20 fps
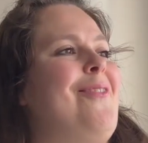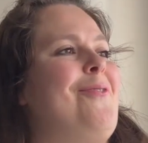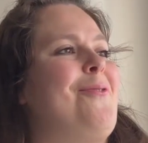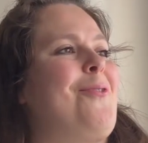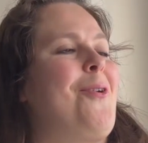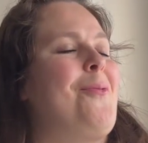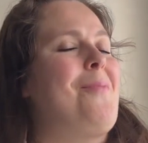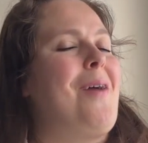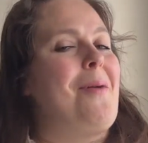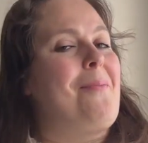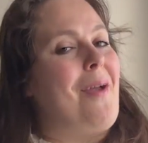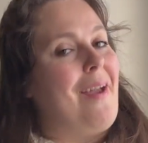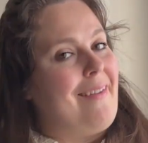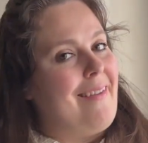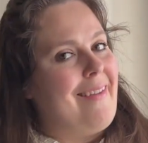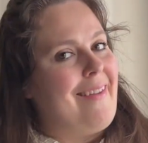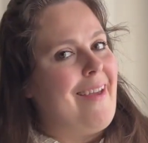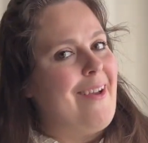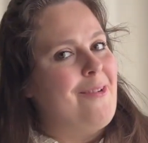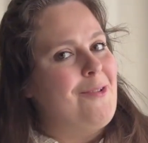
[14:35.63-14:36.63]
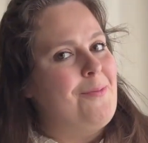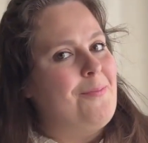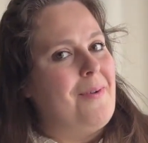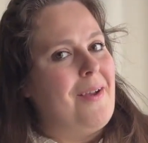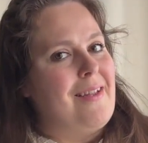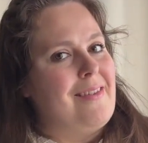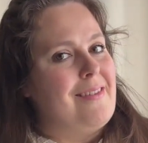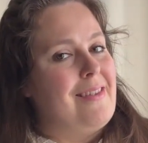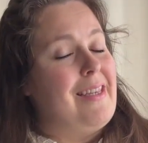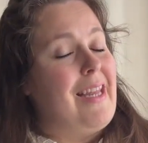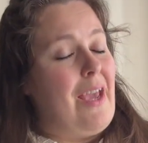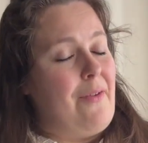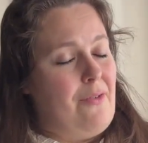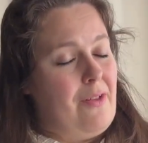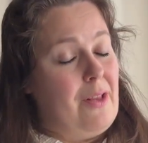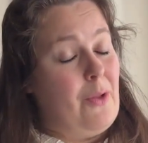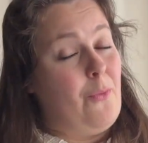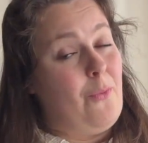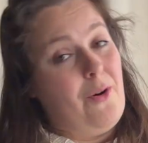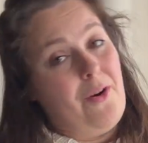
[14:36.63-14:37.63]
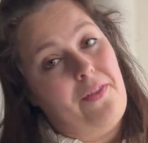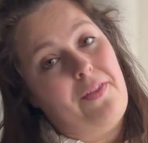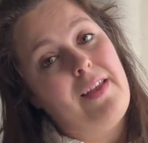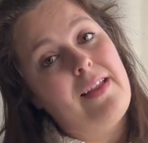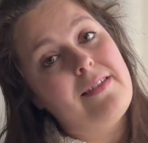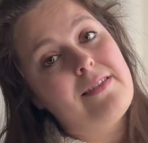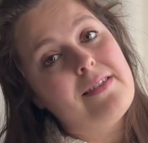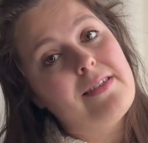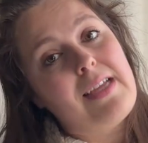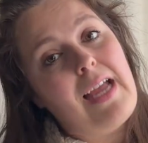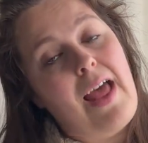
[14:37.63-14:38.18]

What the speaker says: from my bank account, but definitely worth it.